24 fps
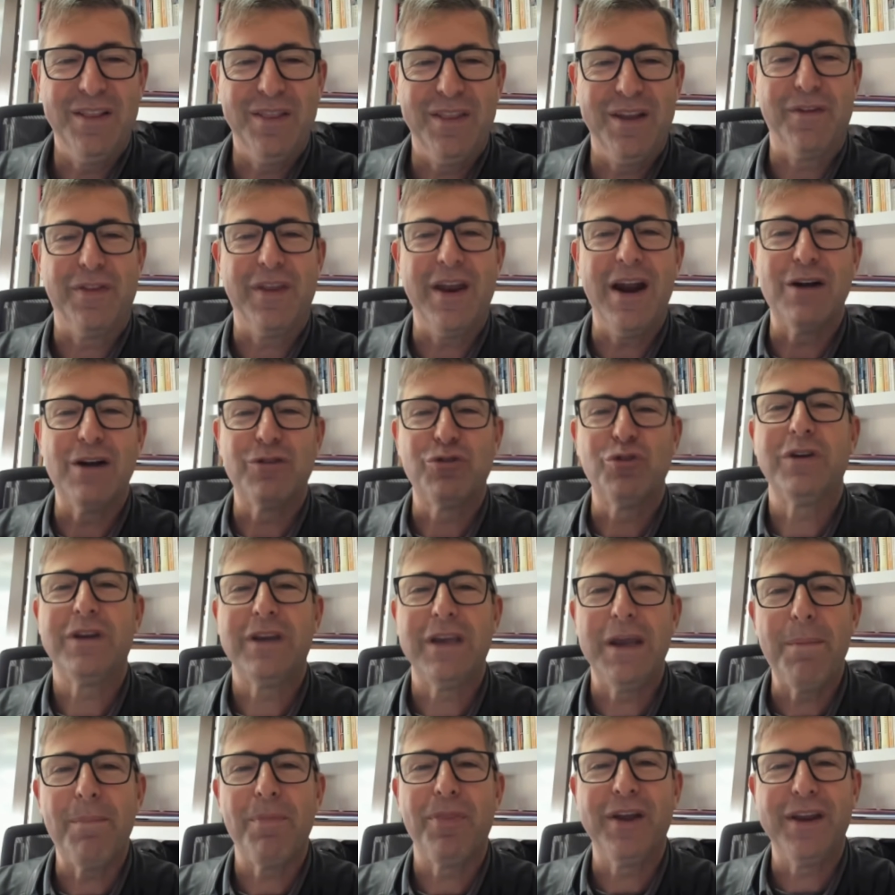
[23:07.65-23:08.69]
They're there to
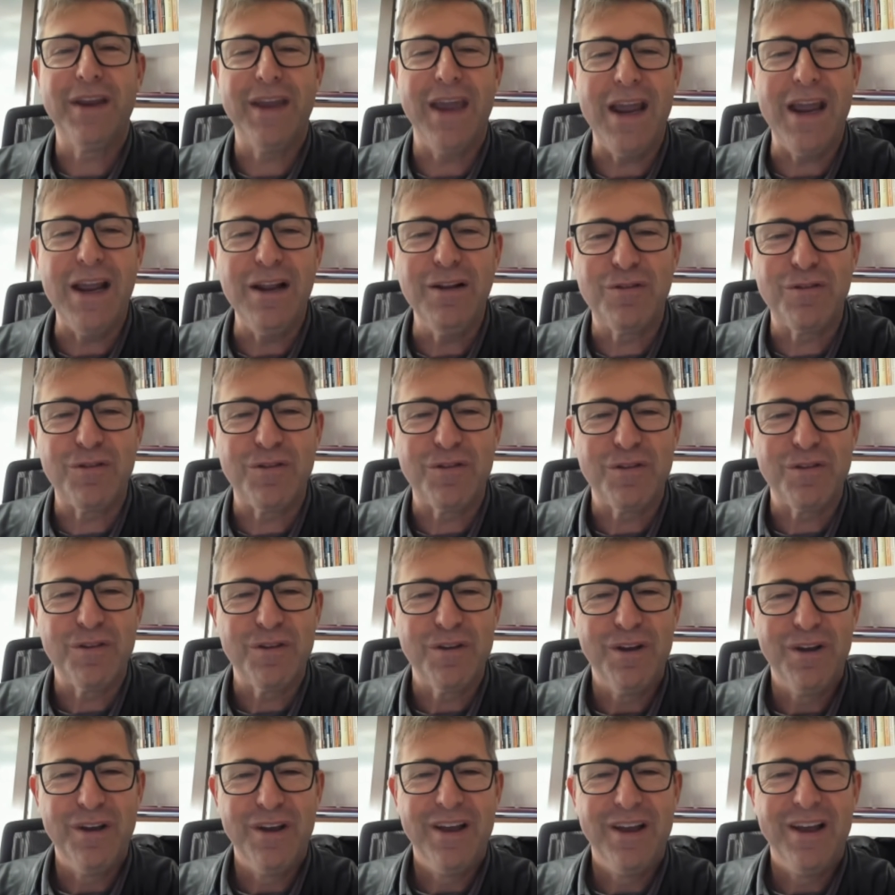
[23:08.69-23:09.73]
keep the gates
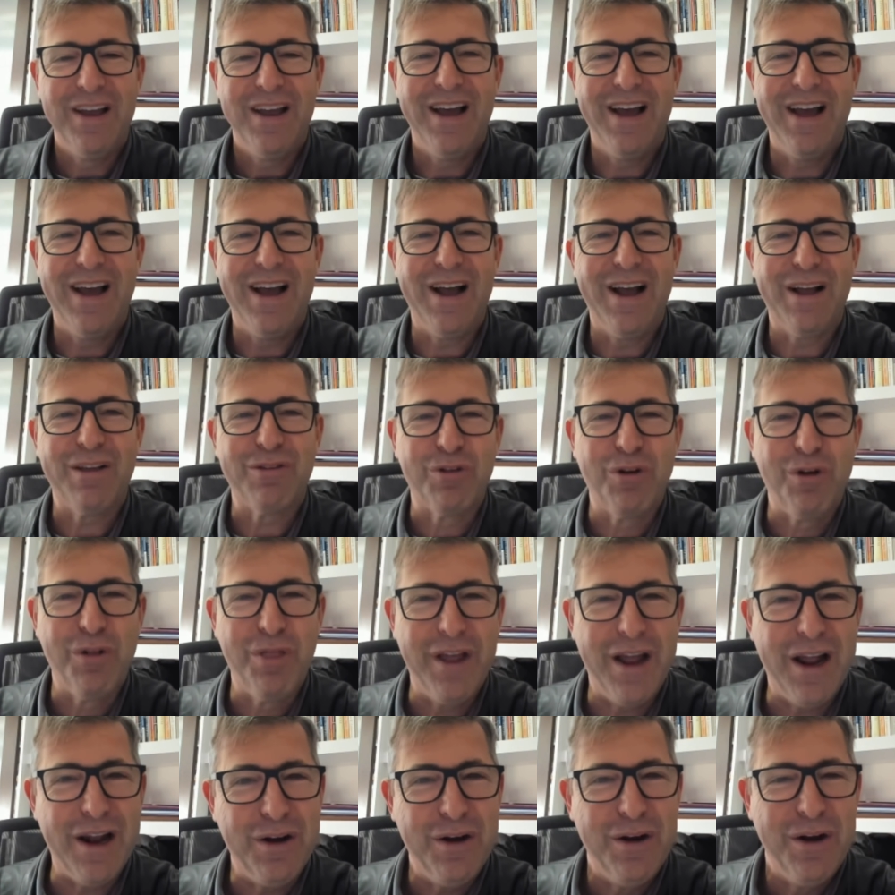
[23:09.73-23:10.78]
so
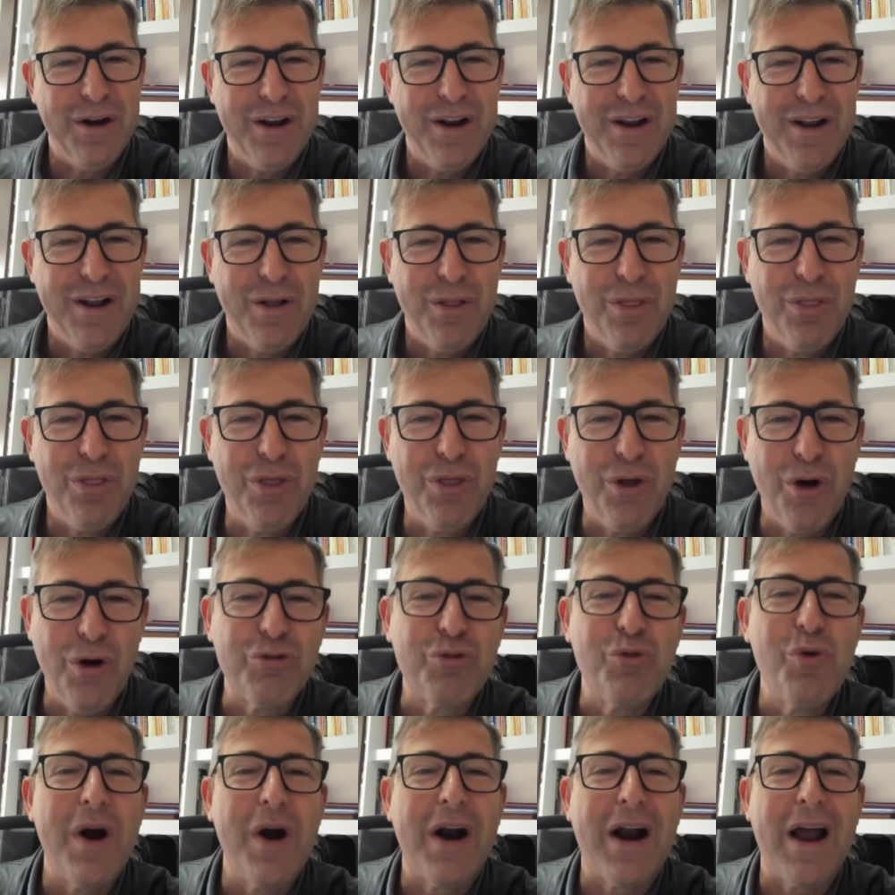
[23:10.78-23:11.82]
that those
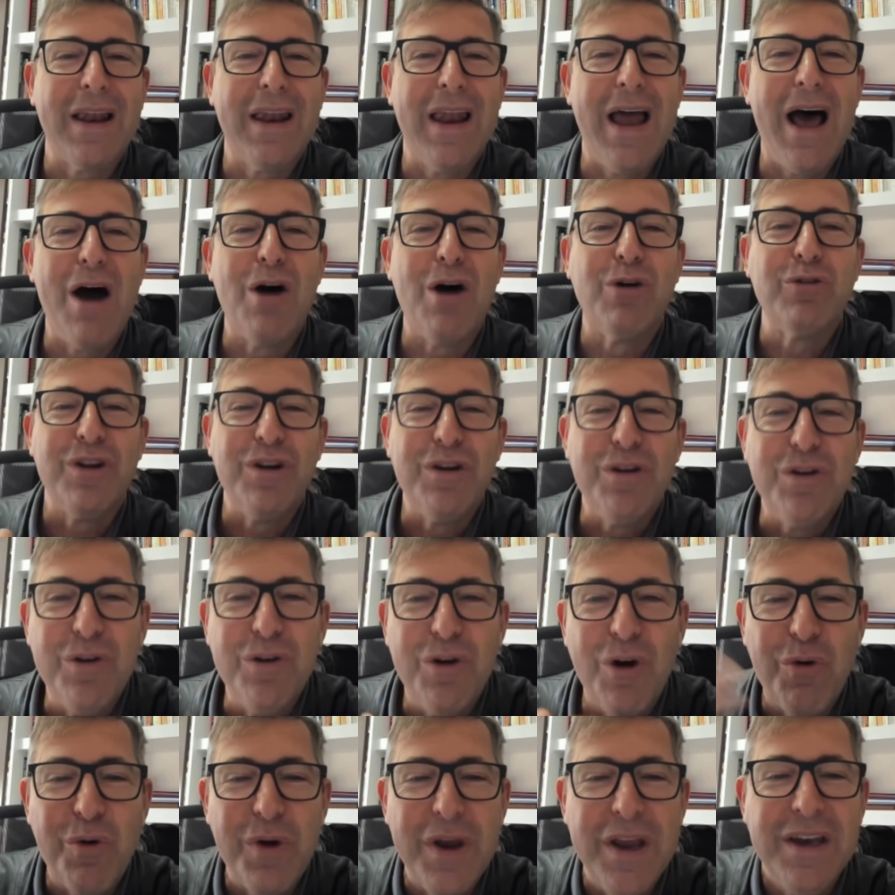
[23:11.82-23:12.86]
who are allowed it
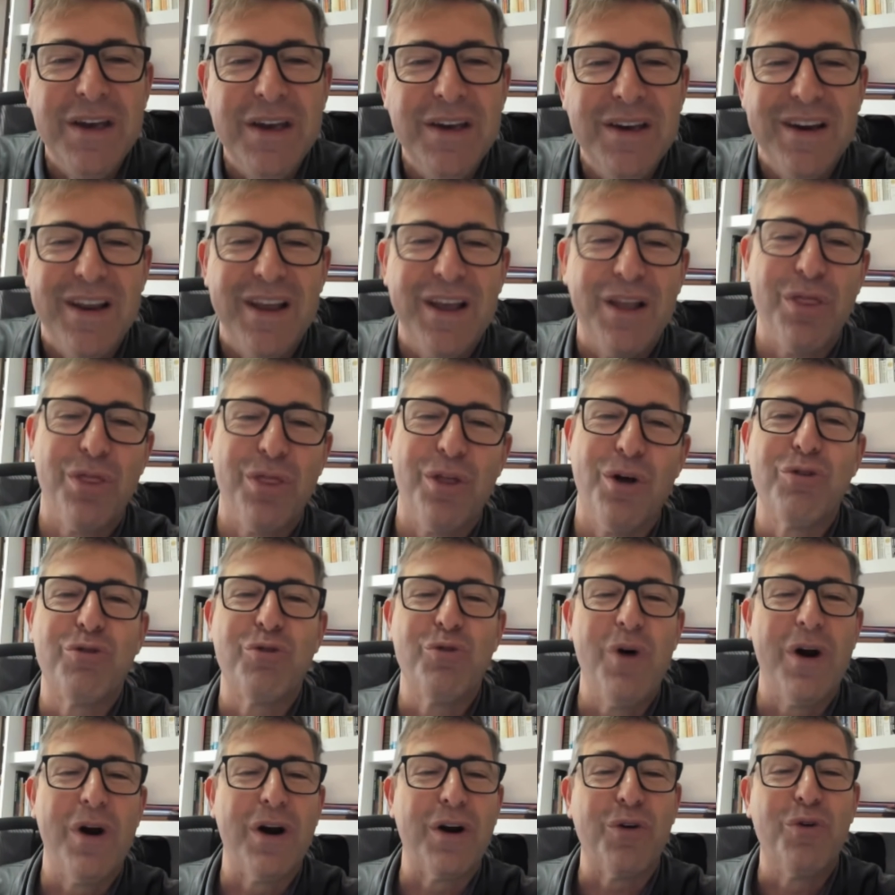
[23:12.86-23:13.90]
go in, and those
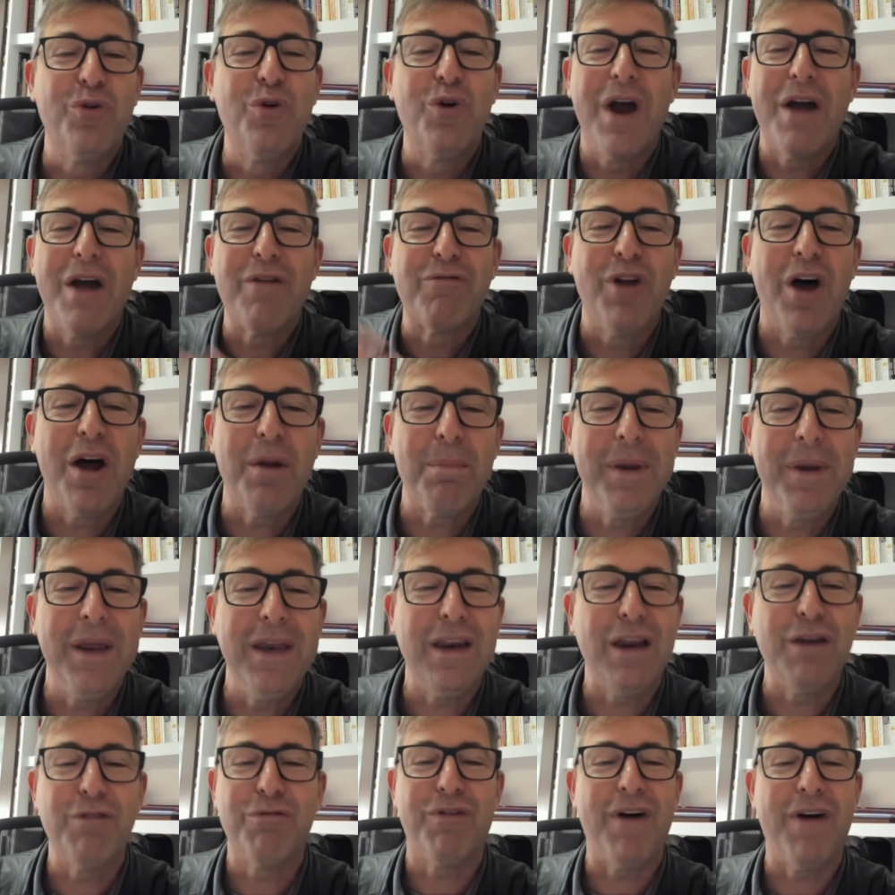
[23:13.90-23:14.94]
who have not been
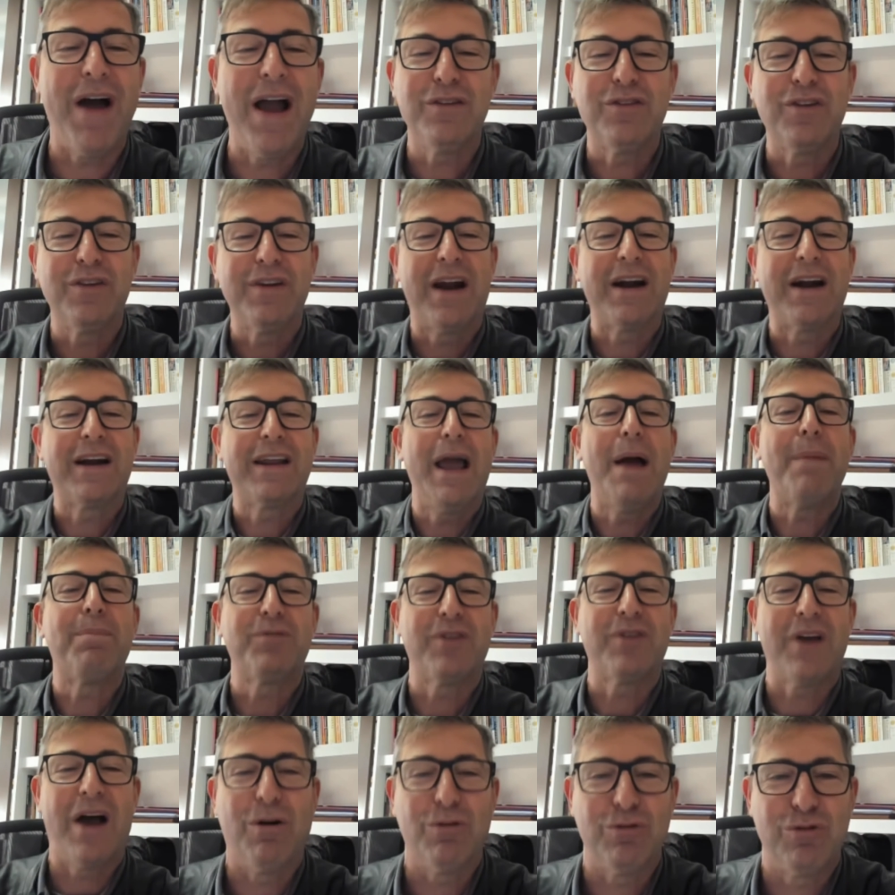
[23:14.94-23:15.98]
invited are kept
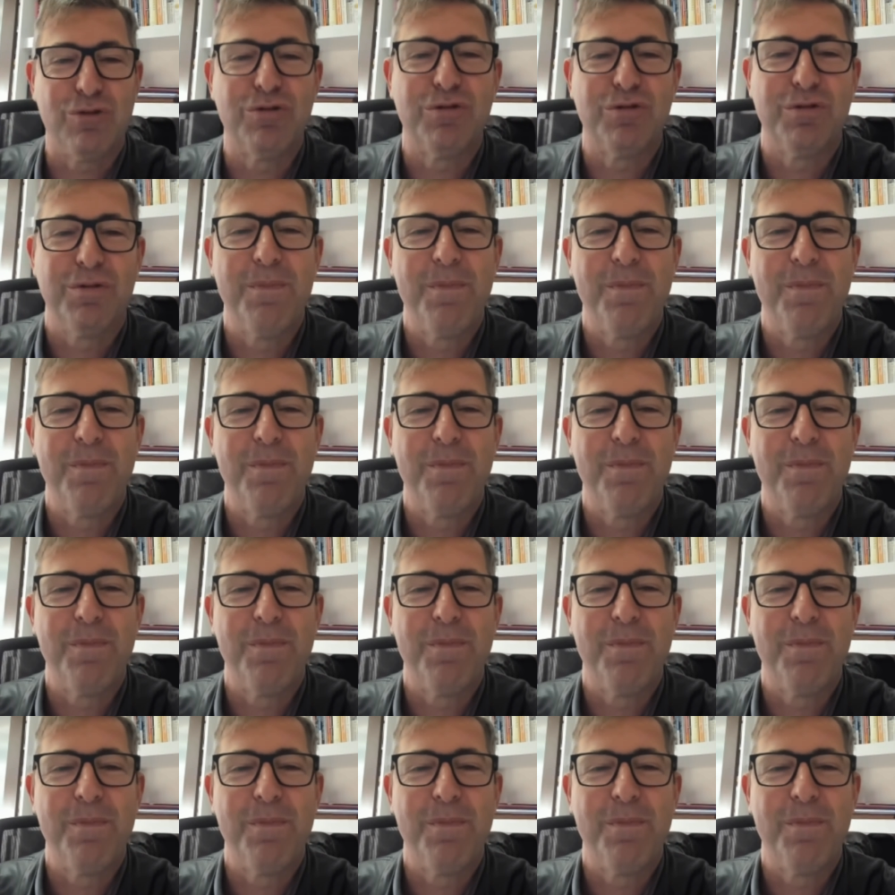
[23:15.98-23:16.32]
out.